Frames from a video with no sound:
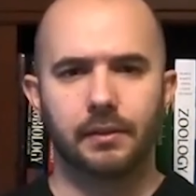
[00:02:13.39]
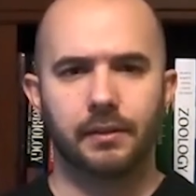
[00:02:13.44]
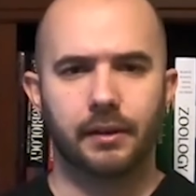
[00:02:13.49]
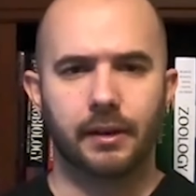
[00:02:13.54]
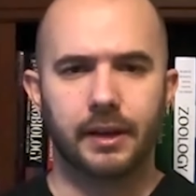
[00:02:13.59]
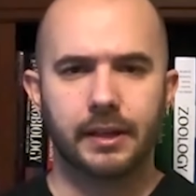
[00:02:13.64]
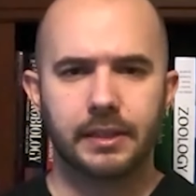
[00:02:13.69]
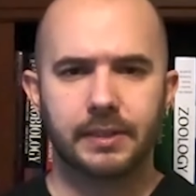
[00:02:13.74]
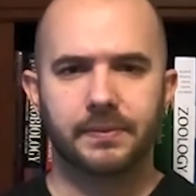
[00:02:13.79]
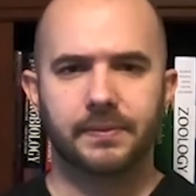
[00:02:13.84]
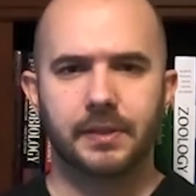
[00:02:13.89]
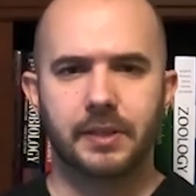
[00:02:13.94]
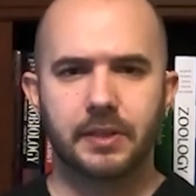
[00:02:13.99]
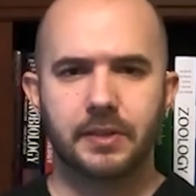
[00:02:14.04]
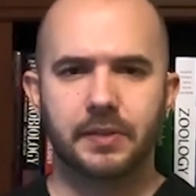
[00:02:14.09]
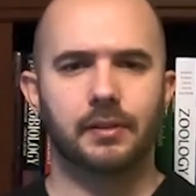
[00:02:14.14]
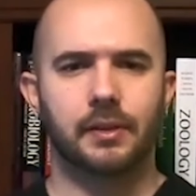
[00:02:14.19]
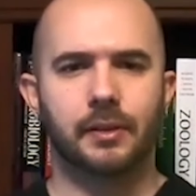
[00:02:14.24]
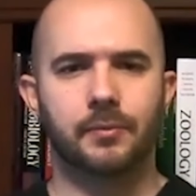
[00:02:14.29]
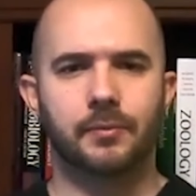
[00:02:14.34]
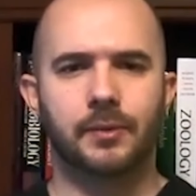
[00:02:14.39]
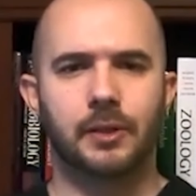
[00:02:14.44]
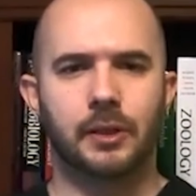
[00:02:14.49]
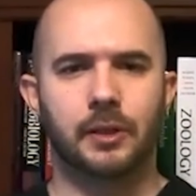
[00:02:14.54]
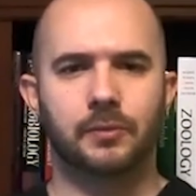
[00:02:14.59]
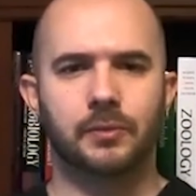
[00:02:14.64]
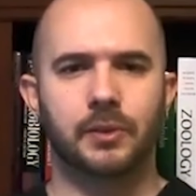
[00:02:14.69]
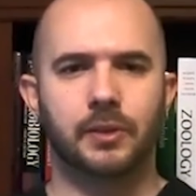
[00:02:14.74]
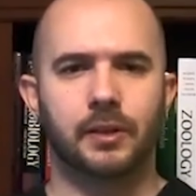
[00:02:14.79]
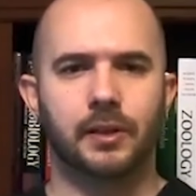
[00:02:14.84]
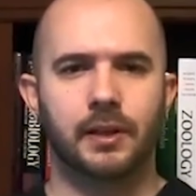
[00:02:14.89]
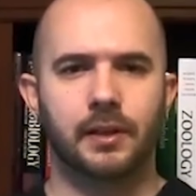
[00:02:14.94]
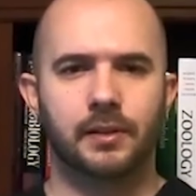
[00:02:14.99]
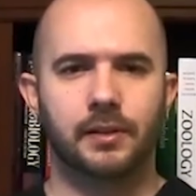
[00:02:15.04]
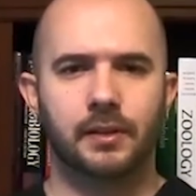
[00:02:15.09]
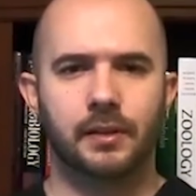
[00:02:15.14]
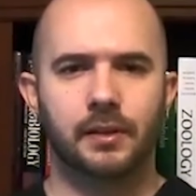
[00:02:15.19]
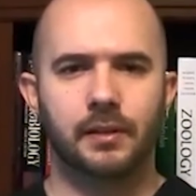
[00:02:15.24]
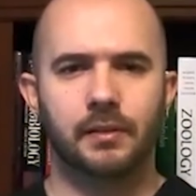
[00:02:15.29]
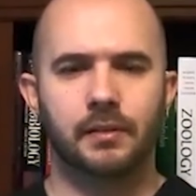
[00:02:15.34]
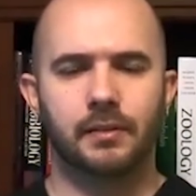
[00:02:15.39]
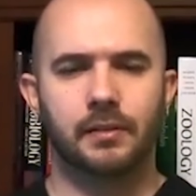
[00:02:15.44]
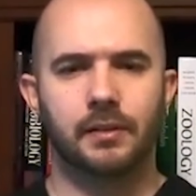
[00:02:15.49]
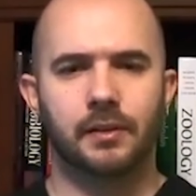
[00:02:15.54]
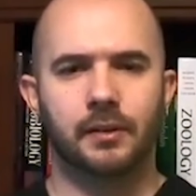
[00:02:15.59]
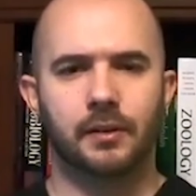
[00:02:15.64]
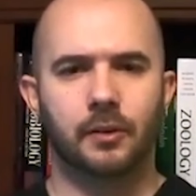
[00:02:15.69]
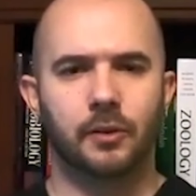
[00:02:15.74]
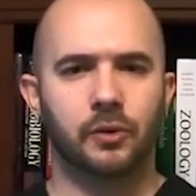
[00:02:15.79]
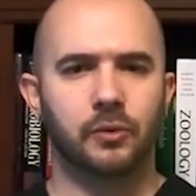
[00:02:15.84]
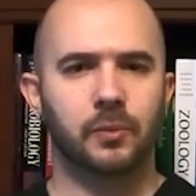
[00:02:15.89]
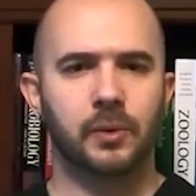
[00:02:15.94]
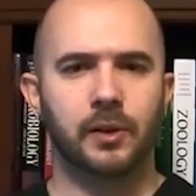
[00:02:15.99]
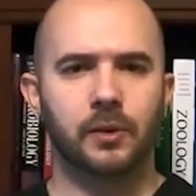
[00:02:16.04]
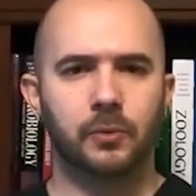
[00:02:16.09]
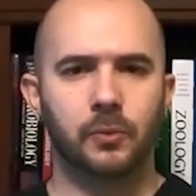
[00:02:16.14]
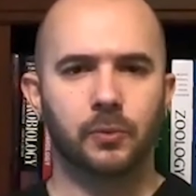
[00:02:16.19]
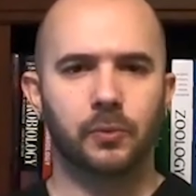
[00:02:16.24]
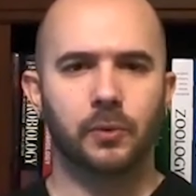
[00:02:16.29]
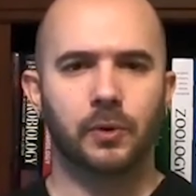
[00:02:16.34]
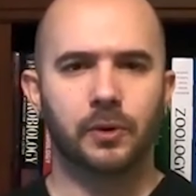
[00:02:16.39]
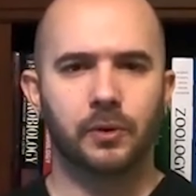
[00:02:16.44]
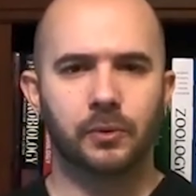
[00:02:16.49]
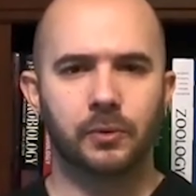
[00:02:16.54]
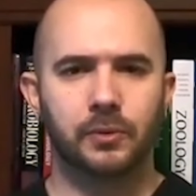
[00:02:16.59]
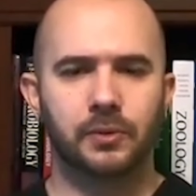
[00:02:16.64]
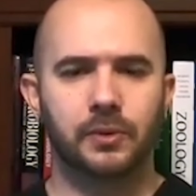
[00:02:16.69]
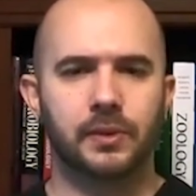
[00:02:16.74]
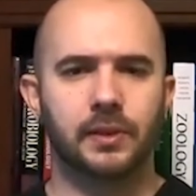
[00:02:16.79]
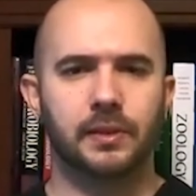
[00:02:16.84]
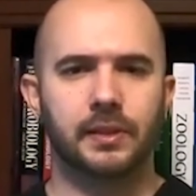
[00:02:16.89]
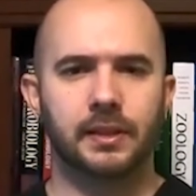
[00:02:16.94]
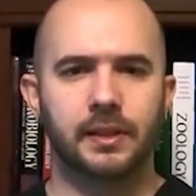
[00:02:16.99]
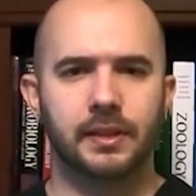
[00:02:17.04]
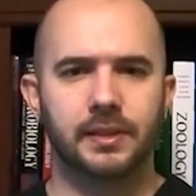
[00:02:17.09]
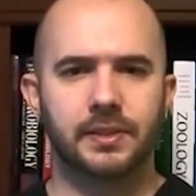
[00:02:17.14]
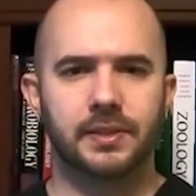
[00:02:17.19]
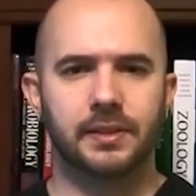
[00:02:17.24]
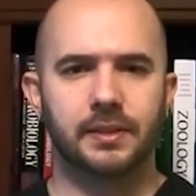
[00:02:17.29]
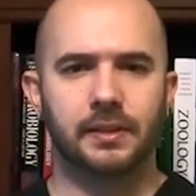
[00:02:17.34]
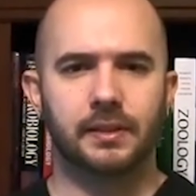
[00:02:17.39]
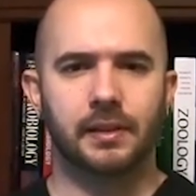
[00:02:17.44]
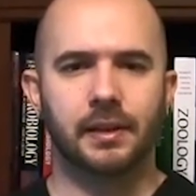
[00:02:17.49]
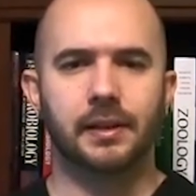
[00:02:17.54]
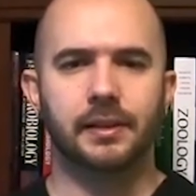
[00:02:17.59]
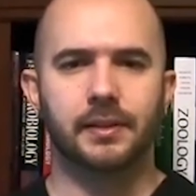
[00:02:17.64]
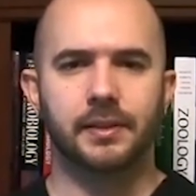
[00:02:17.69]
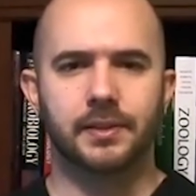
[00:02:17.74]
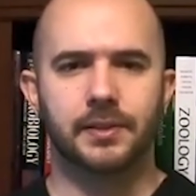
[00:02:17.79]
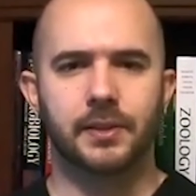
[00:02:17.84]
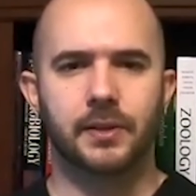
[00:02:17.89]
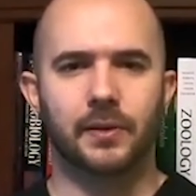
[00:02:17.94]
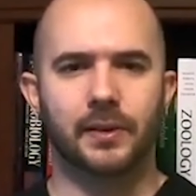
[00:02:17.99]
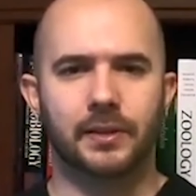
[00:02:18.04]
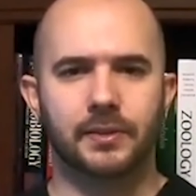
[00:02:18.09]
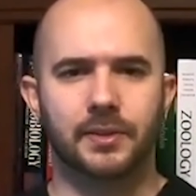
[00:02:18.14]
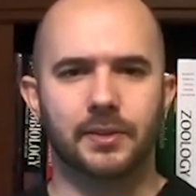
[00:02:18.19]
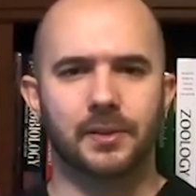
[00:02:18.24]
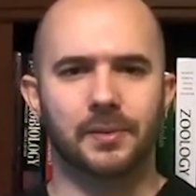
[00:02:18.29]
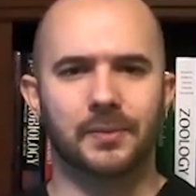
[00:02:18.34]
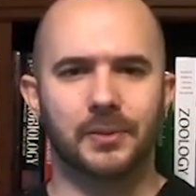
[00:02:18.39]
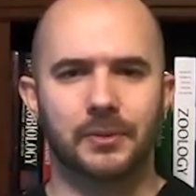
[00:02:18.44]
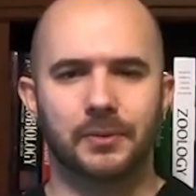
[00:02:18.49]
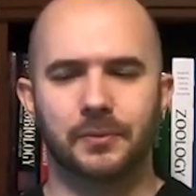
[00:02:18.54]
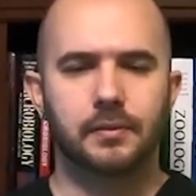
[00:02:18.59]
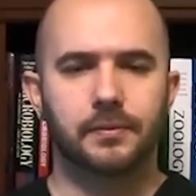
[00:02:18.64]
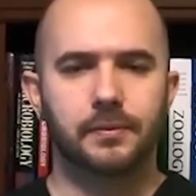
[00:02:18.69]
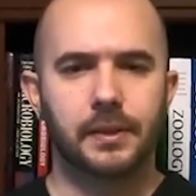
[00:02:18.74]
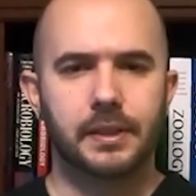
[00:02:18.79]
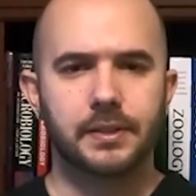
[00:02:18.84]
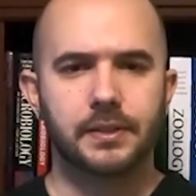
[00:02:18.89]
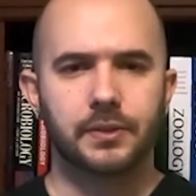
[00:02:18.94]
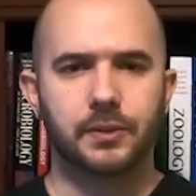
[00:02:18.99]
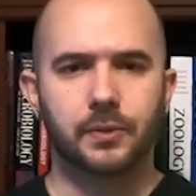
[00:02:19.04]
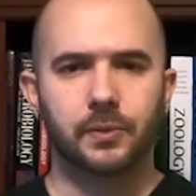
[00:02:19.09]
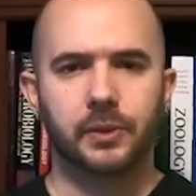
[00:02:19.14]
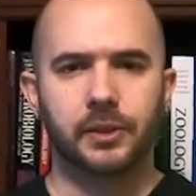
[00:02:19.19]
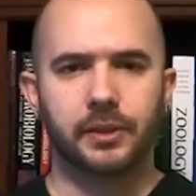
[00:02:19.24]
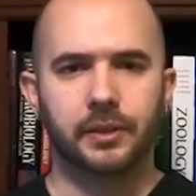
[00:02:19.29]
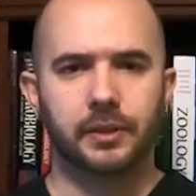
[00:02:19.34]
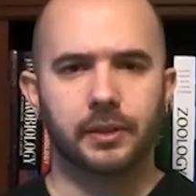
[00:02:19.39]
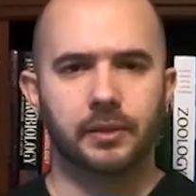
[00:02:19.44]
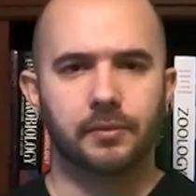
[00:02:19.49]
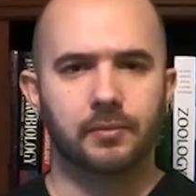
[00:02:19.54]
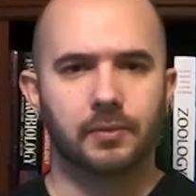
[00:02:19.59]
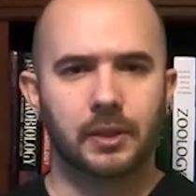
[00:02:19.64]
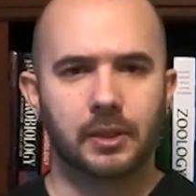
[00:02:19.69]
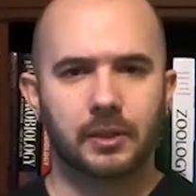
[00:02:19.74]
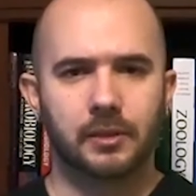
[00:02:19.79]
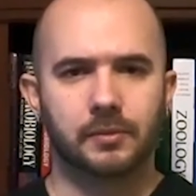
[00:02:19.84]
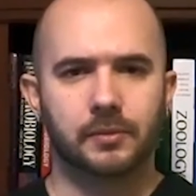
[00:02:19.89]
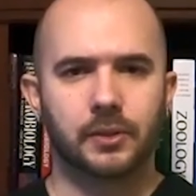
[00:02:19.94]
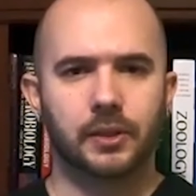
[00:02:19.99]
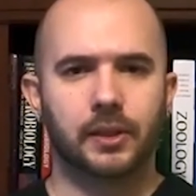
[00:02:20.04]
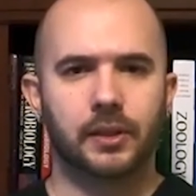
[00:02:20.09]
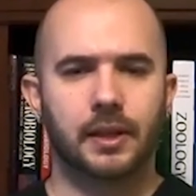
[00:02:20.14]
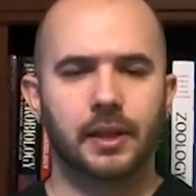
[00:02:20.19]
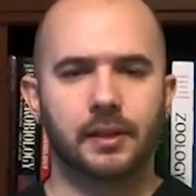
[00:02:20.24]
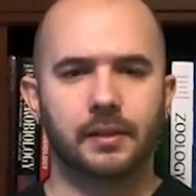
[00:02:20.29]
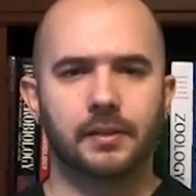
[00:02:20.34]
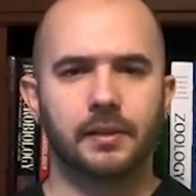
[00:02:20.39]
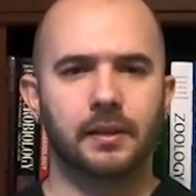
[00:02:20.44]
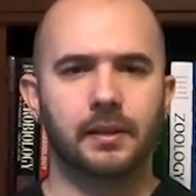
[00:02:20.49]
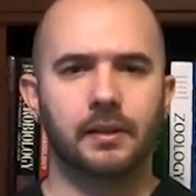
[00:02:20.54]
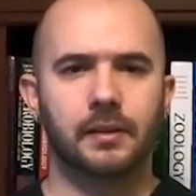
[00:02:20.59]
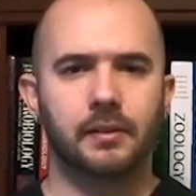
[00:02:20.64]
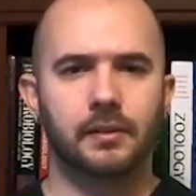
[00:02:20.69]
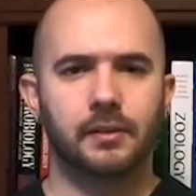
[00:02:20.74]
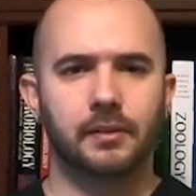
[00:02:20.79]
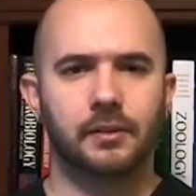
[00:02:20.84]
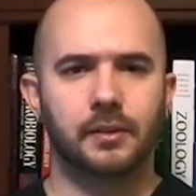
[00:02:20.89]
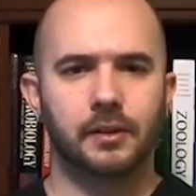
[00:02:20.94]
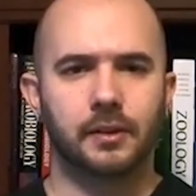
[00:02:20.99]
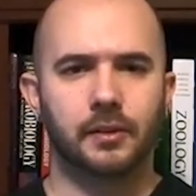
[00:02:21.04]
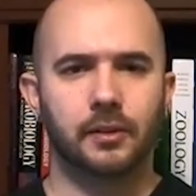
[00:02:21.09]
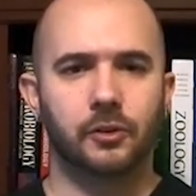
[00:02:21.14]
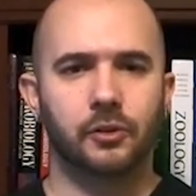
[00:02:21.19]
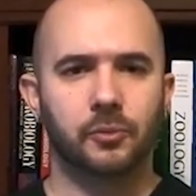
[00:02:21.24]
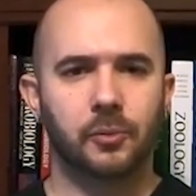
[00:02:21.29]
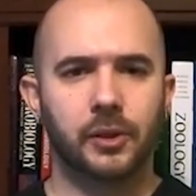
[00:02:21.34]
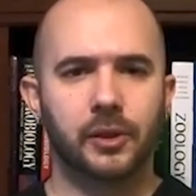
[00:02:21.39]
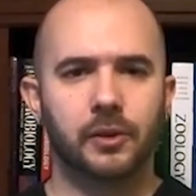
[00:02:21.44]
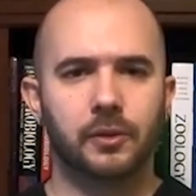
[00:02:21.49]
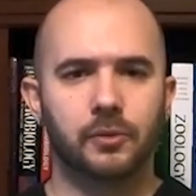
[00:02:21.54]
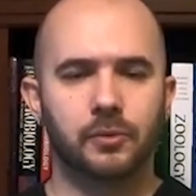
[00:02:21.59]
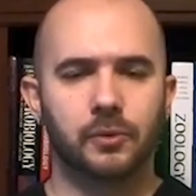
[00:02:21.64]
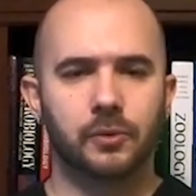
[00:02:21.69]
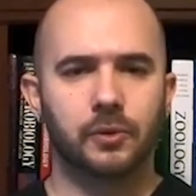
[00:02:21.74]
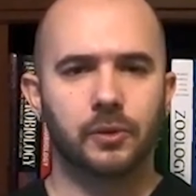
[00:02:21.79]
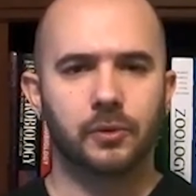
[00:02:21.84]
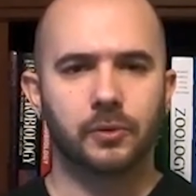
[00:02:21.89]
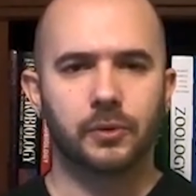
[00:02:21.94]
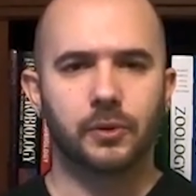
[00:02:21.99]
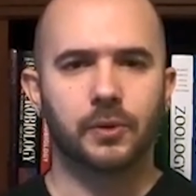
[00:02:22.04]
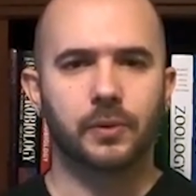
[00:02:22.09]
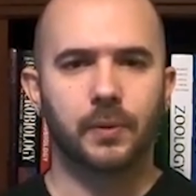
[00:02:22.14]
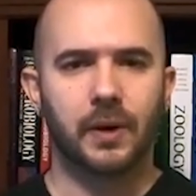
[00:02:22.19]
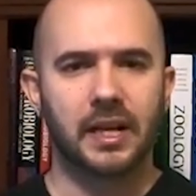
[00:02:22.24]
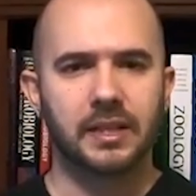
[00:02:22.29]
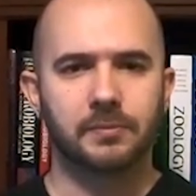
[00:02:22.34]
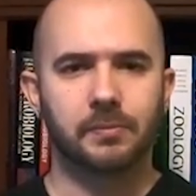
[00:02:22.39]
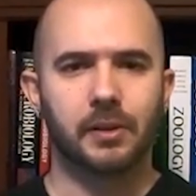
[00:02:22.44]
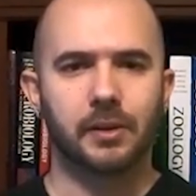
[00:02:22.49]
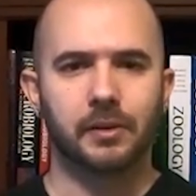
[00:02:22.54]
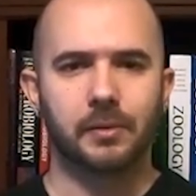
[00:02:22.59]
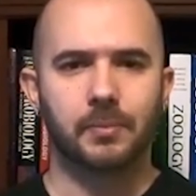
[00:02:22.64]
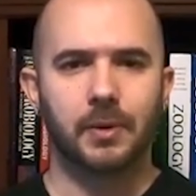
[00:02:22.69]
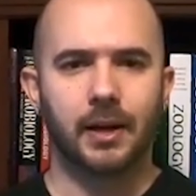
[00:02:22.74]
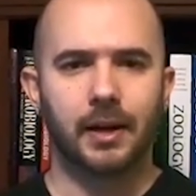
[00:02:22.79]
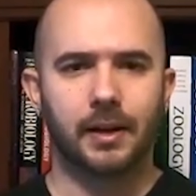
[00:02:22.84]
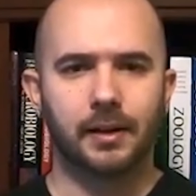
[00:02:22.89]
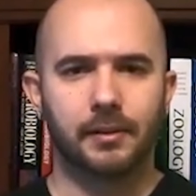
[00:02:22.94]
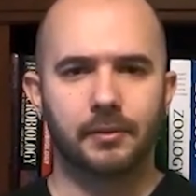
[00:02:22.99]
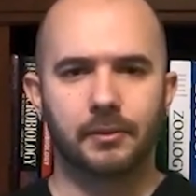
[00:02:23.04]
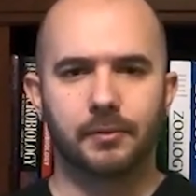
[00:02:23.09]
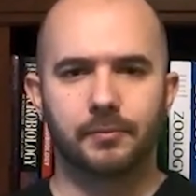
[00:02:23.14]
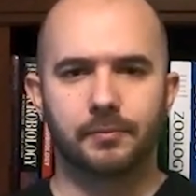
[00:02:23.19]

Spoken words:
The next phase involved connecting the Arduino Uno to the ESC and the steering servo. Phase 3 involved connecting the Arduino Uno to the Raspberry Pi.